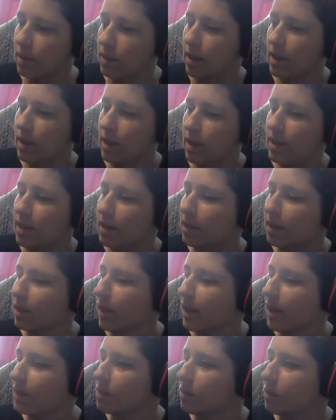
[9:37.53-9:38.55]
And then the last
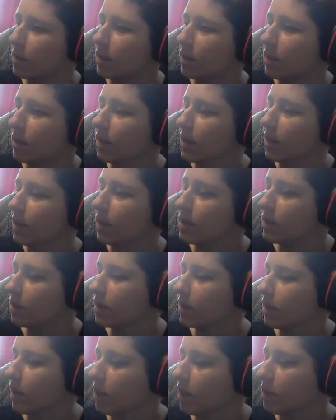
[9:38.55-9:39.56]
one in the list,
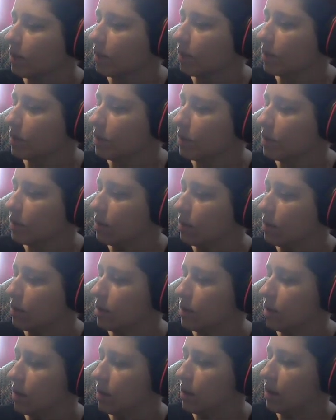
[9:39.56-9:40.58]
colors
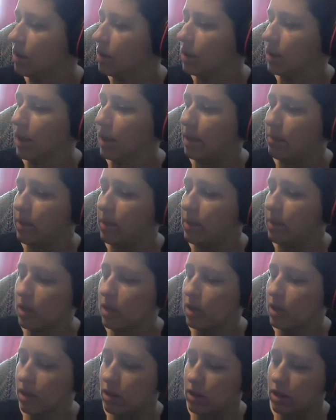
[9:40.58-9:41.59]
can be changed
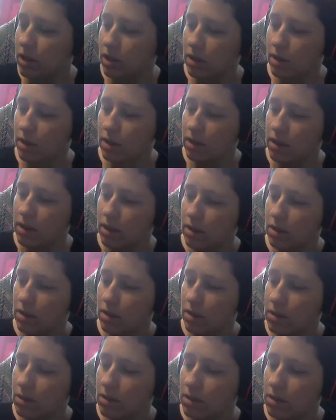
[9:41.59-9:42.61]
here
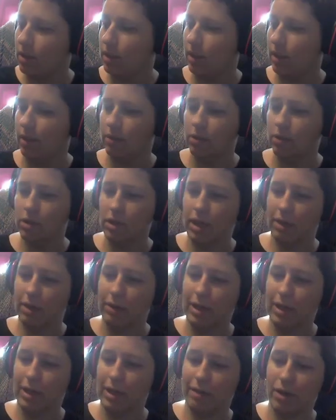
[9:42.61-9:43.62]
two. So now we
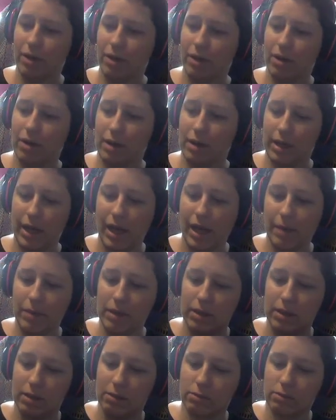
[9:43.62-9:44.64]
have our happy little
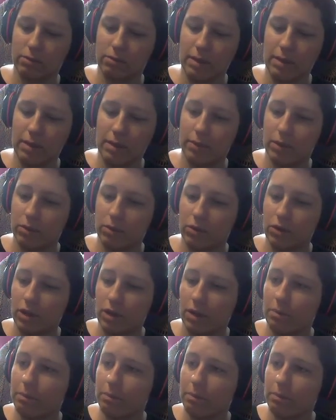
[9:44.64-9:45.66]
rainbow jumpy
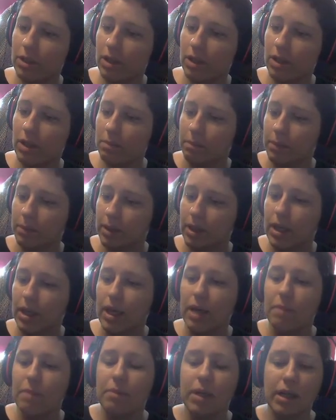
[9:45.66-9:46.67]
jump,
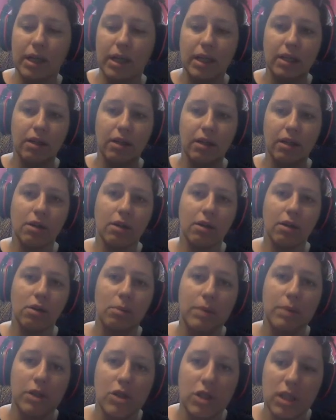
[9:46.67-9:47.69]
but in our
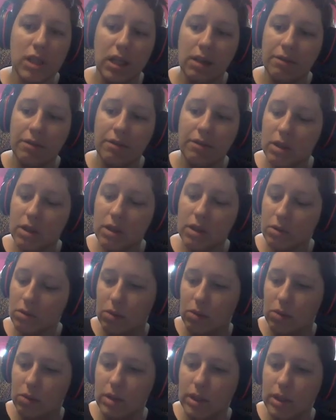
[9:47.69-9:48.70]
OpenGL view,
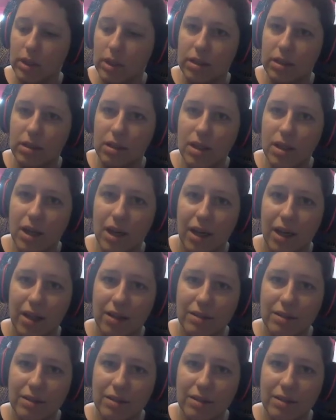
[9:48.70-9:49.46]
it's not,